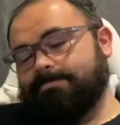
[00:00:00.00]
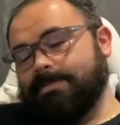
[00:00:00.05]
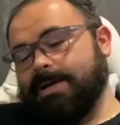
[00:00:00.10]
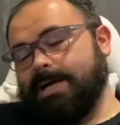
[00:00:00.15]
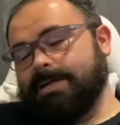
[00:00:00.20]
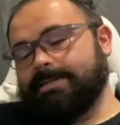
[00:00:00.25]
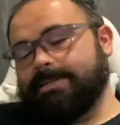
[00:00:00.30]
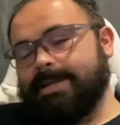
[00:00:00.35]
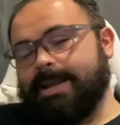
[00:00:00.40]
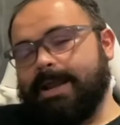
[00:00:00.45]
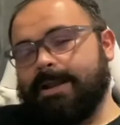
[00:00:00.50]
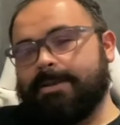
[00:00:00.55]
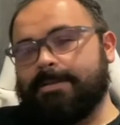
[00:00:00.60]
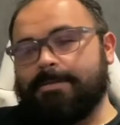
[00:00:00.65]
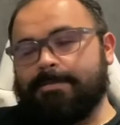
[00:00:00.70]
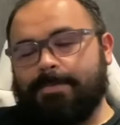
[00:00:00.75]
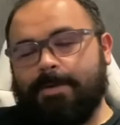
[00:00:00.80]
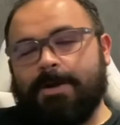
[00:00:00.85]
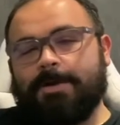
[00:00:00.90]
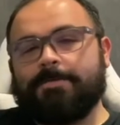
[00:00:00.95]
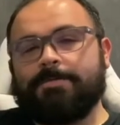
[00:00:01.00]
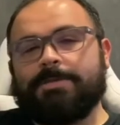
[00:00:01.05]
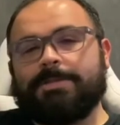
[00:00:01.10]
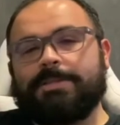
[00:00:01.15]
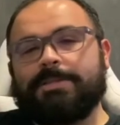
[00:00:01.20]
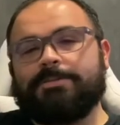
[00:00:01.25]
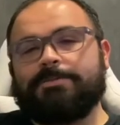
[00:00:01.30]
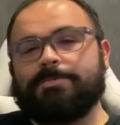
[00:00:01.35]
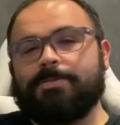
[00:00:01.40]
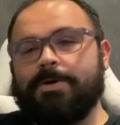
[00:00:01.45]
knocked it out of the park with
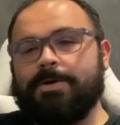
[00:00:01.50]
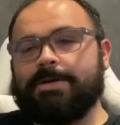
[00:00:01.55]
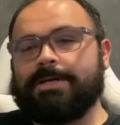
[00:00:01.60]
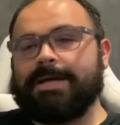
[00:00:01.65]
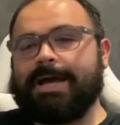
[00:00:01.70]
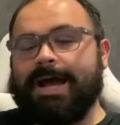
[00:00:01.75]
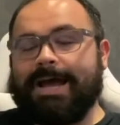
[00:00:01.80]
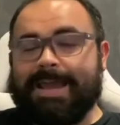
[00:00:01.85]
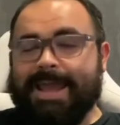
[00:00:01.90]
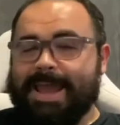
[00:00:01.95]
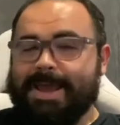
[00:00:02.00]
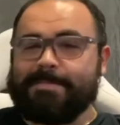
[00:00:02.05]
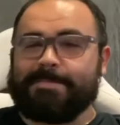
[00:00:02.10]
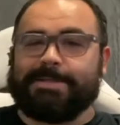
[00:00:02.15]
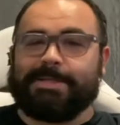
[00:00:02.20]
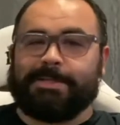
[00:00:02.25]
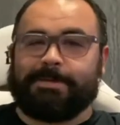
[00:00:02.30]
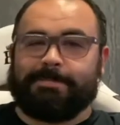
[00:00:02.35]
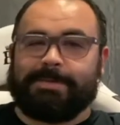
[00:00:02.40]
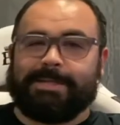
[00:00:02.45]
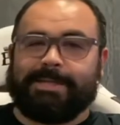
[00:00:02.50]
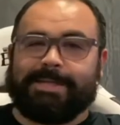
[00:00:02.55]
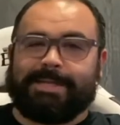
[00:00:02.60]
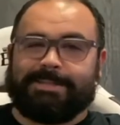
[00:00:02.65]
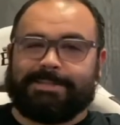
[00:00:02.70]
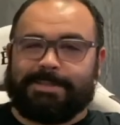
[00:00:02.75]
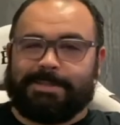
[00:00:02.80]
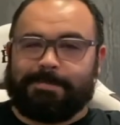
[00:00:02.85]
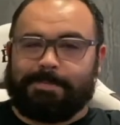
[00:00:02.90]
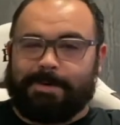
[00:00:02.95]
this book. I am a little bit
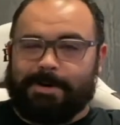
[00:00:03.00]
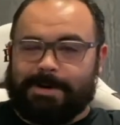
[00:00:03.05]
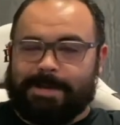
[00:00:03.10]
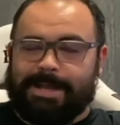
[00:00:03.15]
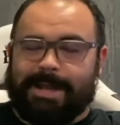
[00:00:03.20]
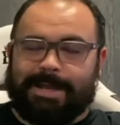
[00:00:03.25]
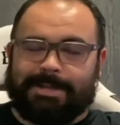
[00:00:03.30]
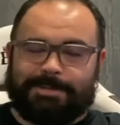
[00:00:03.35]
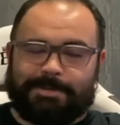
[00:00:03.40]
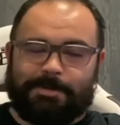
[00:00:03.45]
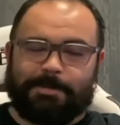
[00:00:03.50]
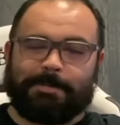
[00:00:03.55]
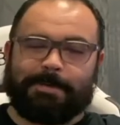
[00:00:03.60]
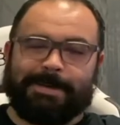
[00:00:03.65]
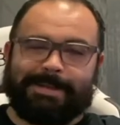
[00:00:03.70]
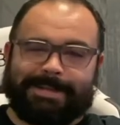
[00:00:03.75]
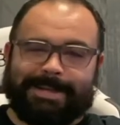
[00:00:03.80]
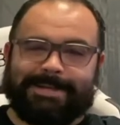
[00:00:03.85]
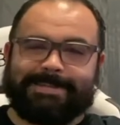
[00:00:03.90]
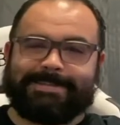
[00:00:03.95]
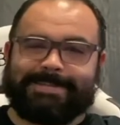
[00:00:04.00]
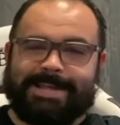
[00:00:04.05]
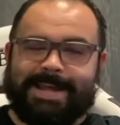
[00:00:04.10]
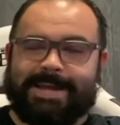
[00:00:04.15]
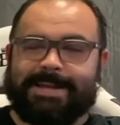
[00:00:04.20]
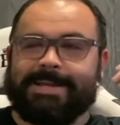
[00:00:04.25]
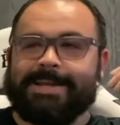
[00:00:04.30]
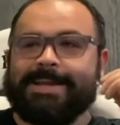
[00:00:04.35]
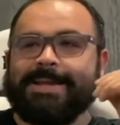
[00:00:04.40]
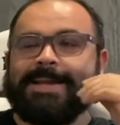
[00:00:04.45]
late to the party, I do realize
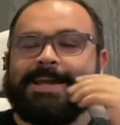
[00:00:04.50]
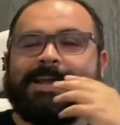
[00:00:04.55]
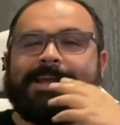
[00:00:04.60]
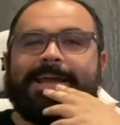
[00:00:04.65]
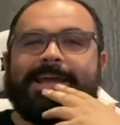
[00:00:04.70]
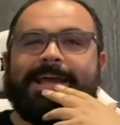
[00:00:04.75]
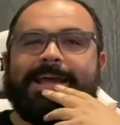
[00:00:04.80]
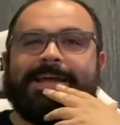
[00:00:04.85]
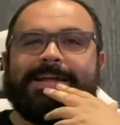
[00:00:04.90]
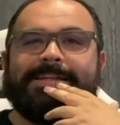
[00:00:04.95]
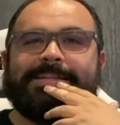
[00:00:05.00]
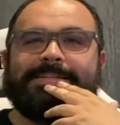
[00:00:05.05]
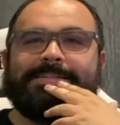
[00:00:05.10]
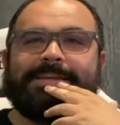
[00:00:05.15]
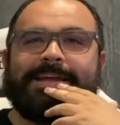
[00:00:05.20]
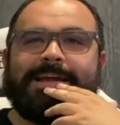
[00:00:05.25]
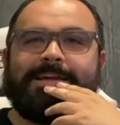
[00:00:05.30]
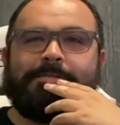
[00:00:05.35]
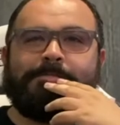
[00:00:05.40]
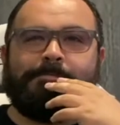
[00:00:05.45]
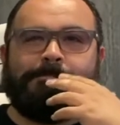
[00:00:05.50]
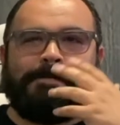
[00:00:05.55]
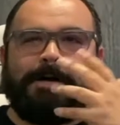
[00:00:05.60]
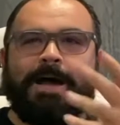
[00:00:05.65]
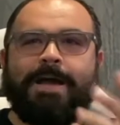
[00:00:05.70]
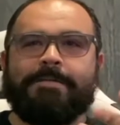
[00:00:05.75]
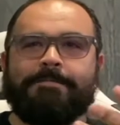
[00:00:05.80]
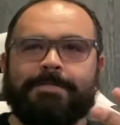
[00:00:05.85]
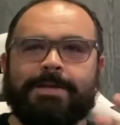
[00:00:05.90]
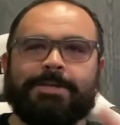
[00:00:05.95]
that. And at
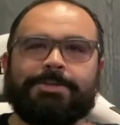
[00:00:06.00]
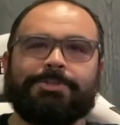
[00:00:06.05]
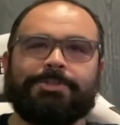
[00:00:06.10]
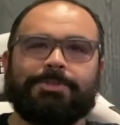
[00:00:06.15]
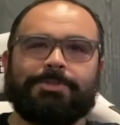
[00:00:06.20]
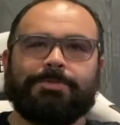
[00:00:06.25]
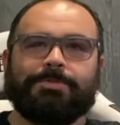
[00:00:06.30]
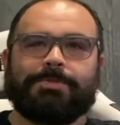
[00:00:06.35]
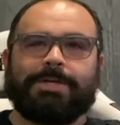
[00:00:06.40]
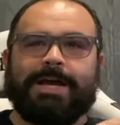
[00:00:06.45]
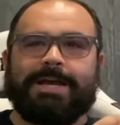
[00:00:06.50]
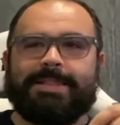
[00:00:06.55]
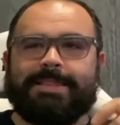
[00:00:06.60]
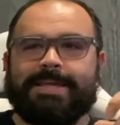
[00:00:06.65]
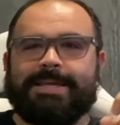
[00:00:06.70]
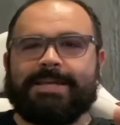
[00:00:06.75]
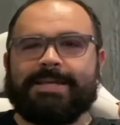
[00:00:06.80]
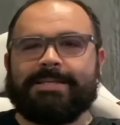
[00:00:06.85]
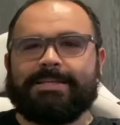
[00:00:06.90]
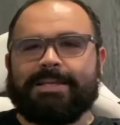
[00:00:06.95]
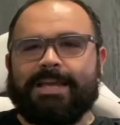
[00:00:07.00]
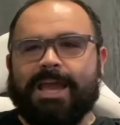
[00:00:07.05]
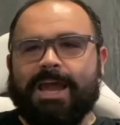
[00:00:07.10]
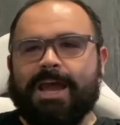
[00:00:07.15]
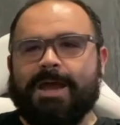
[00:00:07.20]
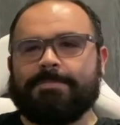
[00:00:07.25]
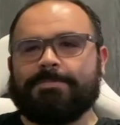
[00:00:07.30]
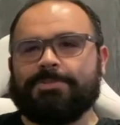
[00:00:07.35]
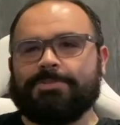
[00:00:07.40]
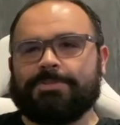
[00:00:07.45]
five issues, I think it
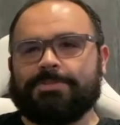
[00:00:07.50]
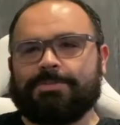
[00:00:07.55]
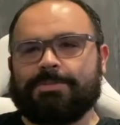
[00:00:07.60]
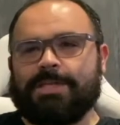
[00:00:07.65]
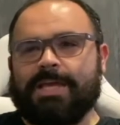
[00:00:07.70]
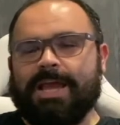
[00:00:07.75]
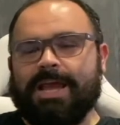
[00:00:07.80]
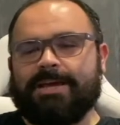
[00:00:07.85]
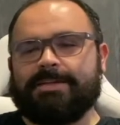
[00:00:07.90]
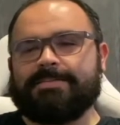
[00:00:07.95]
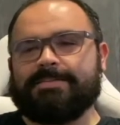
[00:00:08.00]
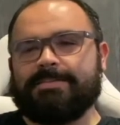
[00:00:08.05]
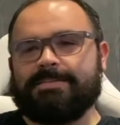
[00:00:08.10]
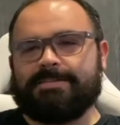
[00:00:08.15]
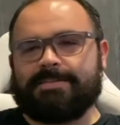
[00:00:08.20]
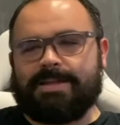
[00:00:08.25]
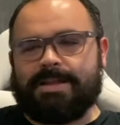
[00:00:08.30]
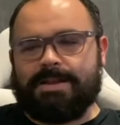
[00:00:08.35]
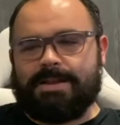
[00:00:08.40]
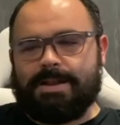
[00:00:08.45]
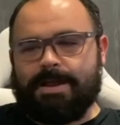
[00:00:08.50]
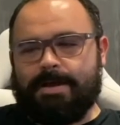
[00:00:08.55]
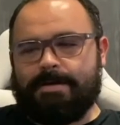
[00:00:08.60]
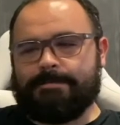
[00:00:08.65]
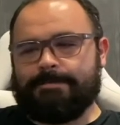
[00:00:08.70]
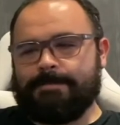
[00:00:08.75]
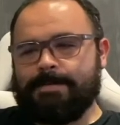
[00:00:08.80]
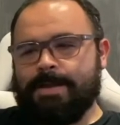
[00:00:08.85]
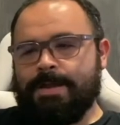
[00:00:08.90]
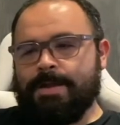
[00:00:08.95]
captures the essence
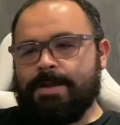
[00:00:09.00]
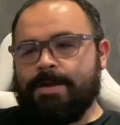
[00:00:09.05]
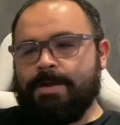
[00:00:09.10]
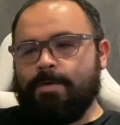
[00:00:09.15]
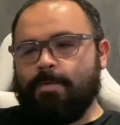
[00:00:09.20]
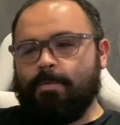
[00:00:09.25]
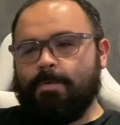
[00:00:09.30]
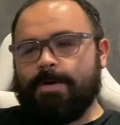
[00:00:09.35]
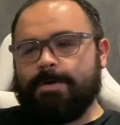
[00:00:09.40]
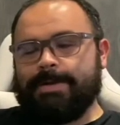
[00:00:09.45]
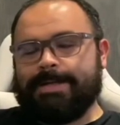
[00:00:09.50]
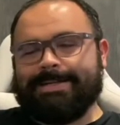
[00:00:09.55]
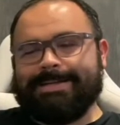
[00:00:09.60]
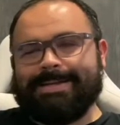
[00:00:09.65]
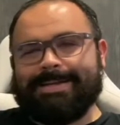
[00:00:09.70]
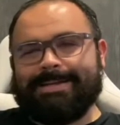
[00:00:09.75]
enough where it